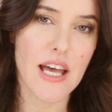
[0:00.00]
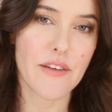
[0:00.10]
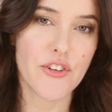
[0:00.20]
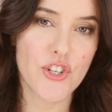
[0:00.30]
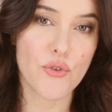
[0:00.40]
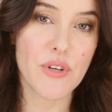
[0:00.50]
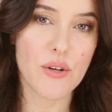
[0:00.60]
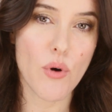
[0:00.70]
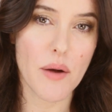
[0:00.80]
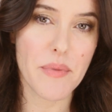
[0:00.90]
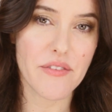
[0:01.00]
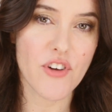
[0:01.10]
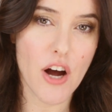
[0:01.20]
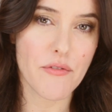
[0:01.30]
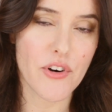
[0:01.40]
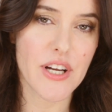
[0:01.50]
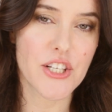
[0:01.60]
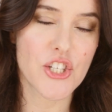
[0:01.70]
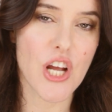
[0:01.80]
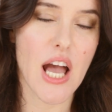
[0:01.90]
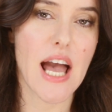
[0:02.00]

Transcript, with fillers: If you do need quite a bit of coverage,